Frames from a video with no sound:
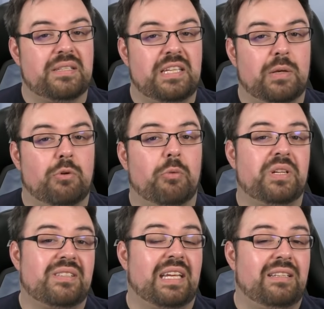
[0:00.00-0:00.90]
a sequel,
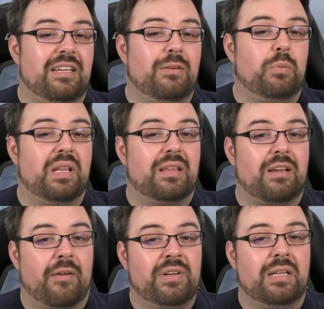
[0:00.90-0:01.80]
which they did with
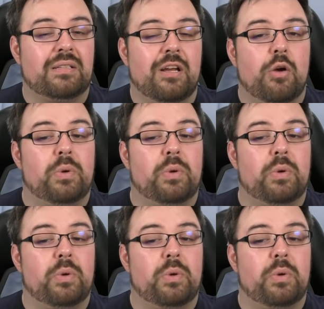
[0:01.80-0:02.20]
Covenant,